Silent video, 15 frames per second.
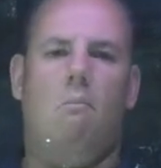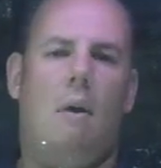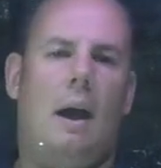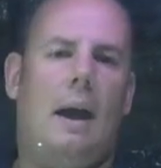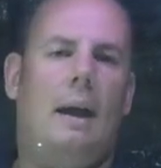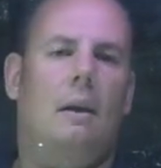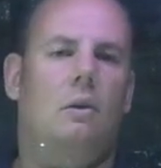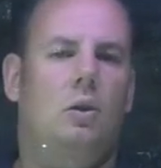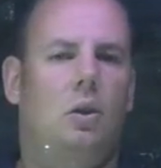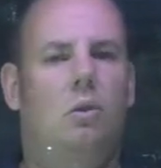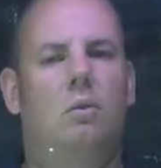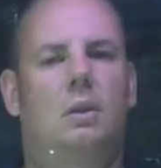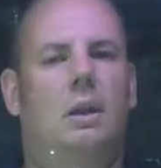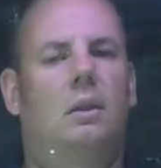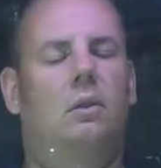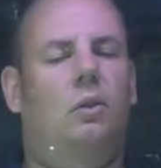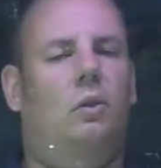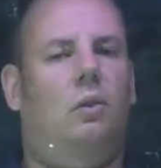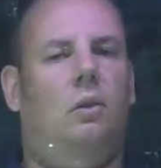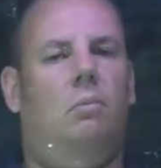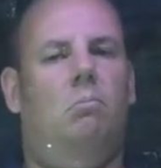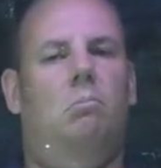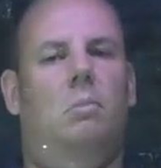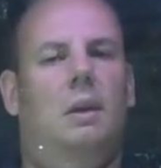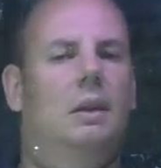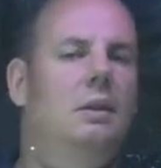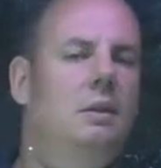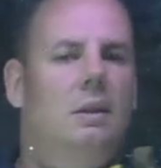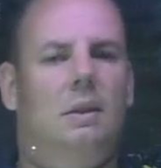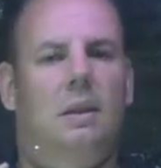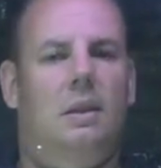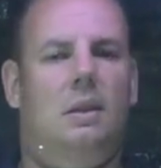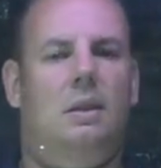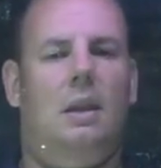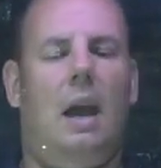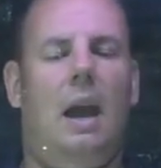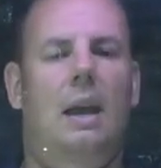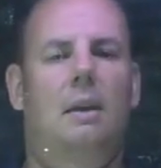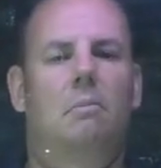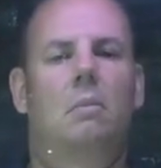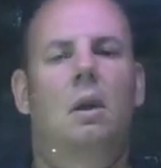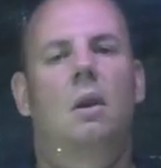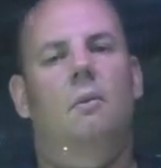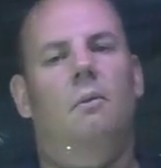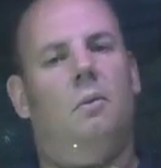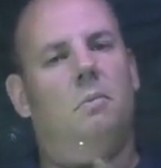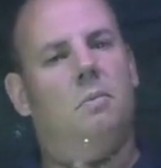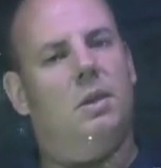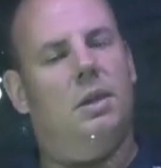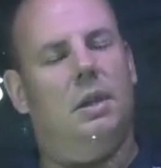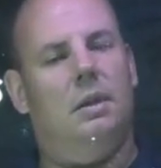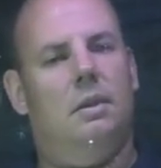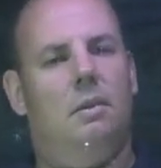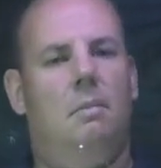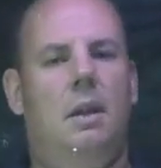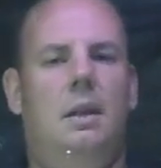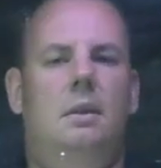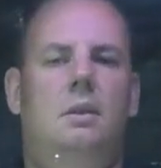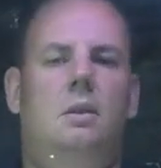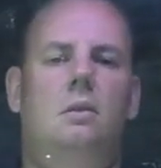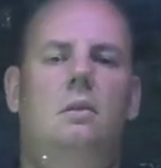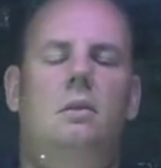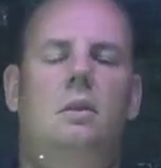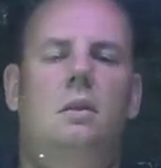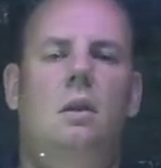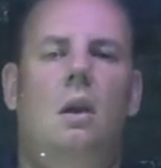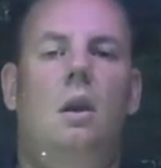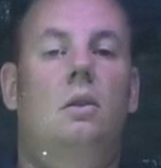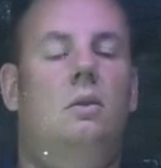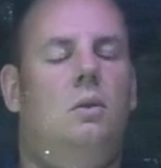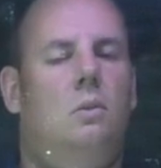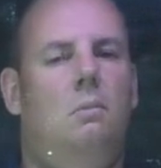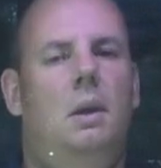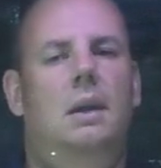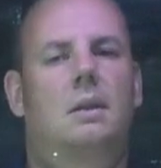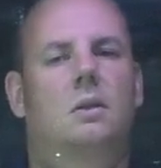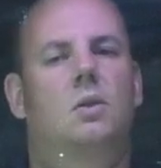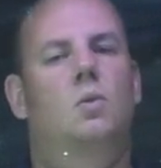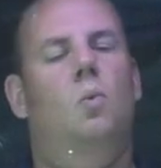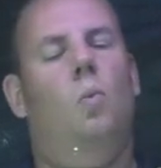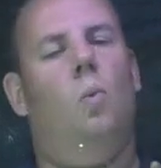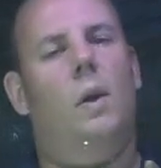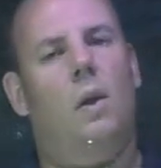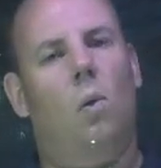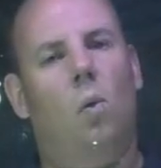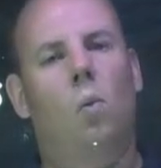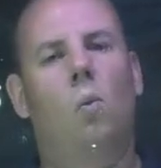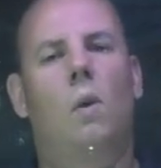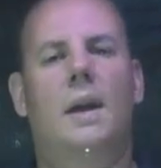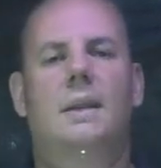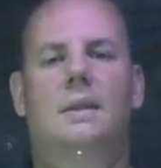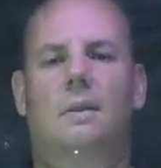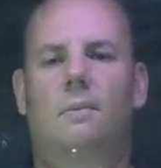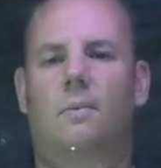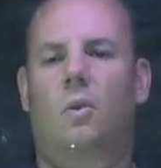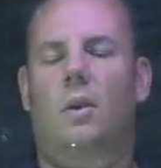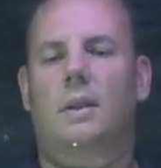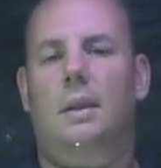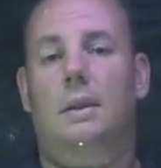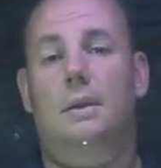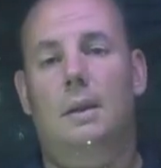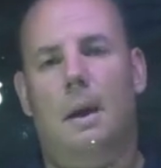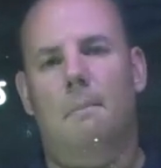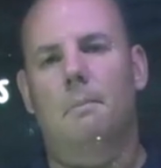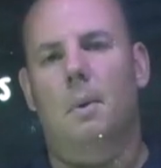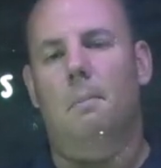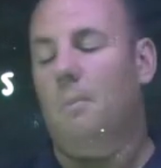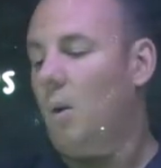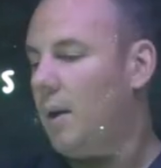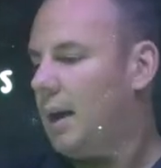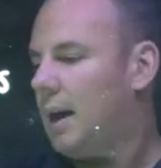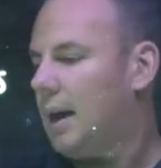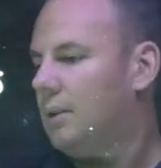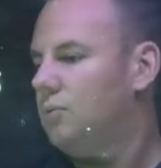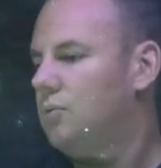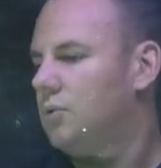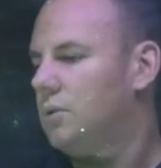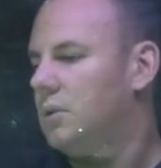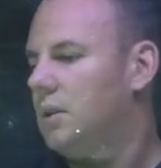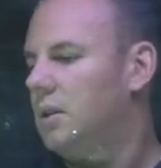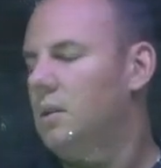our units into the same from centimetres to metres, we always divide the number by 100.